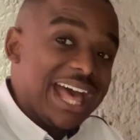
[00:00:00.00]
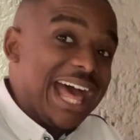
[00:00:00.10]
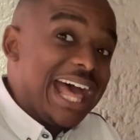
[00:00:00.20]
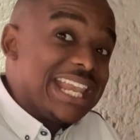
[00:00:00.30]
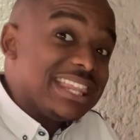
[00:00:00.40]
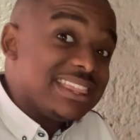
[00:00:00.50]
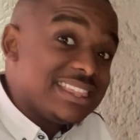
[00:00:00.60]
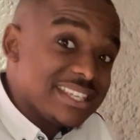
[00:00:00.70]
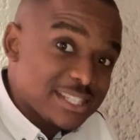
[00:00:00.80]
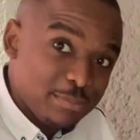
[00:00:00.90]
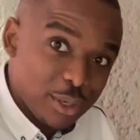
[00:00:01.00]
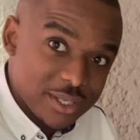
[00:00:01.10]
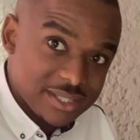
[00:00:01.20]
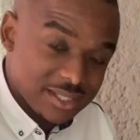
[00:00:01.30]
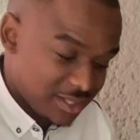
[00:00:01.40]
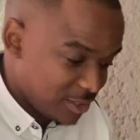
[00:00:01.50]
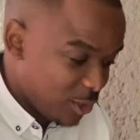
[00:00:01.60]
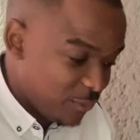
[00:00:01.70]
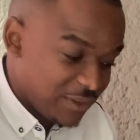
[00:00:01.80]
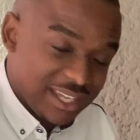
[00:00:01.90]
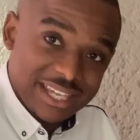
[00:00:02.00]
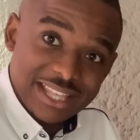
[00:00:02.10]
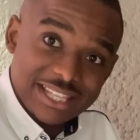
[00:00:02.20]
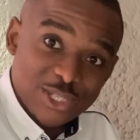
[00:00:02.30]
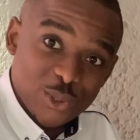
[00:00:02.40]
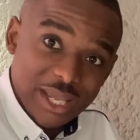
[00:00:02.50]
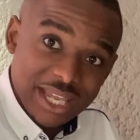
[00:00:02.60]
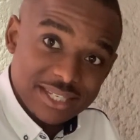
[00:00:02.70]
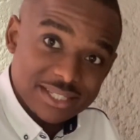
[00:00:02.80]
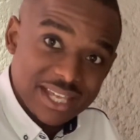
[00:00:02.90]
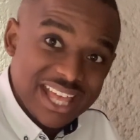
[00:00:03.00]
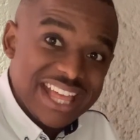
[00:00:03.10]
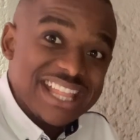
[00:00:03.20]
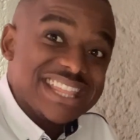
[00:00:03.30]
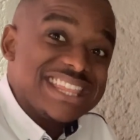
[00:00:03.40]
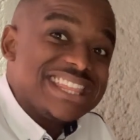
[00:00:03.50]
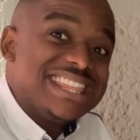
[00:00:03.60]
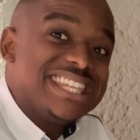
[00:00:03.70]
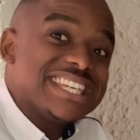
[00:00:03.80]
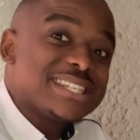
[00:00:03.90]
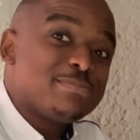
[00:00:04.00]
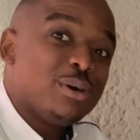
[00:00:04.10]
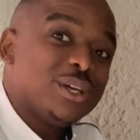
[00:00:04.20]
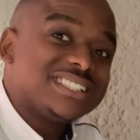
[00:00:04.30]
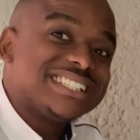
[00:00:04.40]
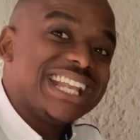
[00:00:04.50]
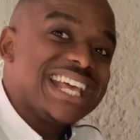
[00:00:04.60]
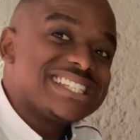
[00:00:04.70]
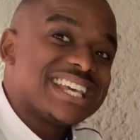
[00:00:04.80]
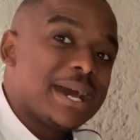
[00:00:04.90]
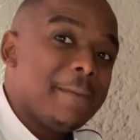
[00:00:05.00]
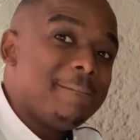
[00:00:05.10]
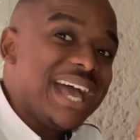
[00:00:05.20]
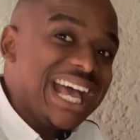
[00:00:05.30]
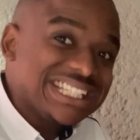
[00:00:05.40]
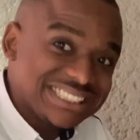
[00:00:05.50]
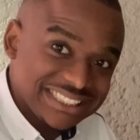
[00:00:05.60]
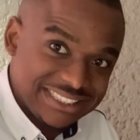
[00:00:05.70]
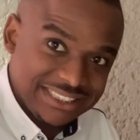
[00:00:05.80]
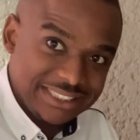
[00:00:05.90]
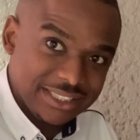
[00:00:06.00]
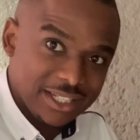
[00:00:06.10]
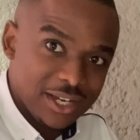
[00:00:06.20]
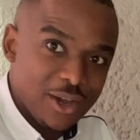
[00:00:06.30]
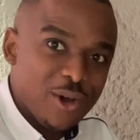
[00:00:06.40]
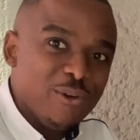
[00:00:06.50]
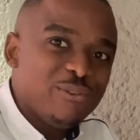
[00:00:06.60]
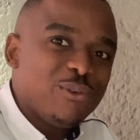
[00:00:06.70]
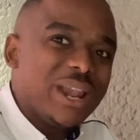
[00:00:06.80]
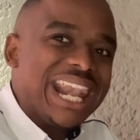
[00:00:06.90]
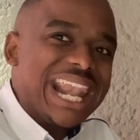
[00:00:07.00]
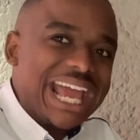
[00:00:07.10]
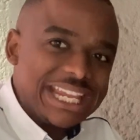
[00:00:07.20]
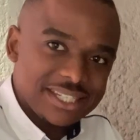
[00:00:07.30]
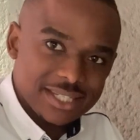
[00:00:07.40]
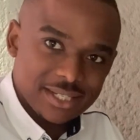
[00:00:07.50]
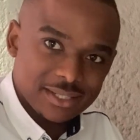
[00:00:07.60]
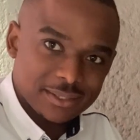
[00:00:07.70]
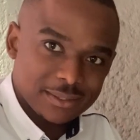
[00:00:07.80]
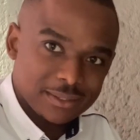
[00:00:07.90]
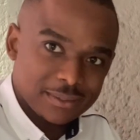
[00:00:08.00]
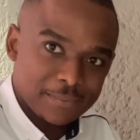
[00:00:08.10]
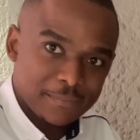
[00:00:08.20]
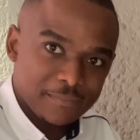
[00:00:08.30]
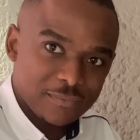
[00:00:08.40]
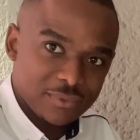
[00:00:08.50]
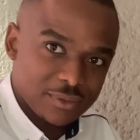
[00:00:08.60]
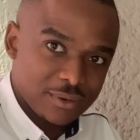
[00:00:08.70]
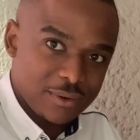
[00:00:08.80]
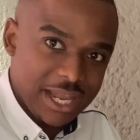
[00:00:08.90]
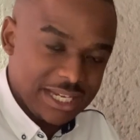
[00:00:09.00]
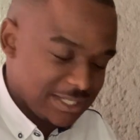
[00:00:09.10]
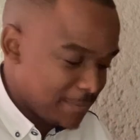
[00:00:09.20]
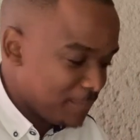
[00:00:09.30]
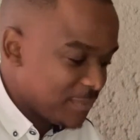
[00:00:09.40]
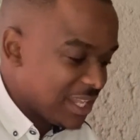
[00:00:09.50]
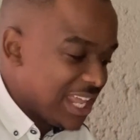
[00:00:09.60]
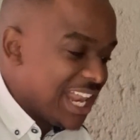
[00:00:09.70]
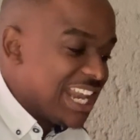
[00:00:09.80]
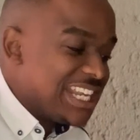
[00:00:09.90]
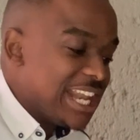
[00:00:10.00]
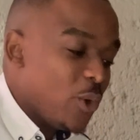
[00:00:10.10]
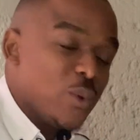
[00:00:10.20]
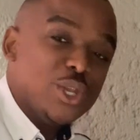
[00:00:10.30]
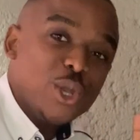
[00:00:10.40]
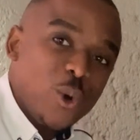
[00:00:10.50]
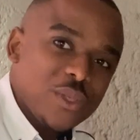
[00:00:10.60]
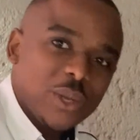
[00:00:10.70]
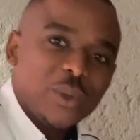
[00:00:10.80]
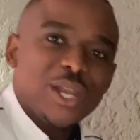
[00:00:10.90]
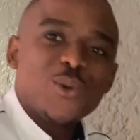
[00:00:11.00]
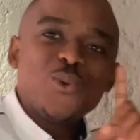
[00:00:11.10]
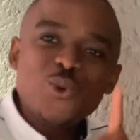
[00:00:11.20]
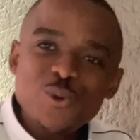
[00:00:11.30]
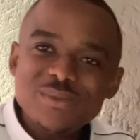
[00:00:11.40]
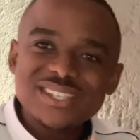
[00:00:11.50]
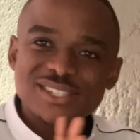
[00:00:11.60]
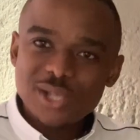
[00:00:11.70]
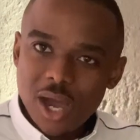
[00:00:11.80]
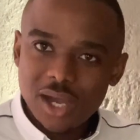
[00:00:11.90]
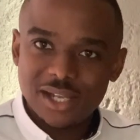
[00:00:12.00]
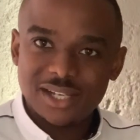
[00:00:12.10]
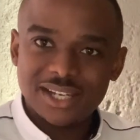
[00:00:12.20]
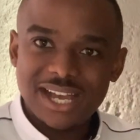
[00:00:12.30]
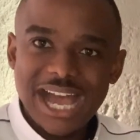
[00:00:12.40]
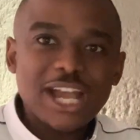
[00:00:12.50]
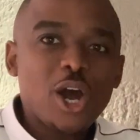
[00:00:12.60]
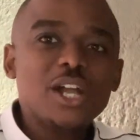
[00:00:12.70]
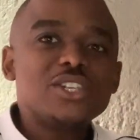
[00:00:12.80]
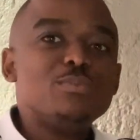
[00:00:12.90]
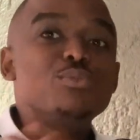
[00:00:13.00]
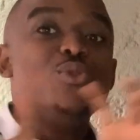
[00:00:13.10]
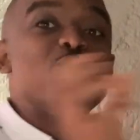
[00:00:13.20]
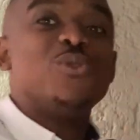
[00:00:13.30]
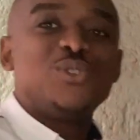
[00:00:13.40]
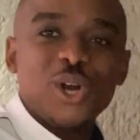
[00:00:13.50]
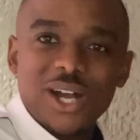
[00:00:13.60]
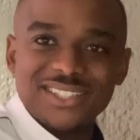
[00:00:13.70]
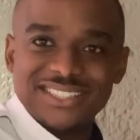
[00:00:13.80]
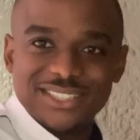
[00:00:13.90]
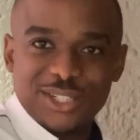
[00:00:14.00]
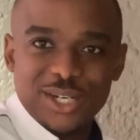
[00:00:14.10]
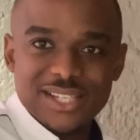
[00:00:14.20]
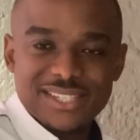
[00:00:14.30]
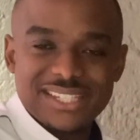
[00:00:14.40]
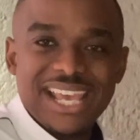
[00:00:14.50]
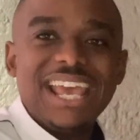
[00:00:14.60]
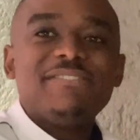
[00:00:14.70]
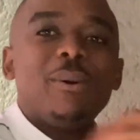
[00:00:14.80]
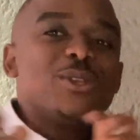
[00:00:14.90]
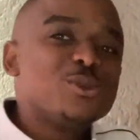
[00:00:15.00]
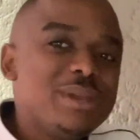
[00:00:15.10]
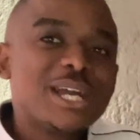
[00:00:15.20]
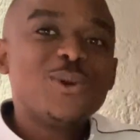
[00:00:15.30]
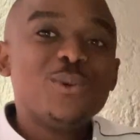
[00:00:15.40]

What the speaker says: and this person over here that you hate, this person has a capacity for light, right? Now, we know that when a room is dark, I can't move darkness across. If I want to make a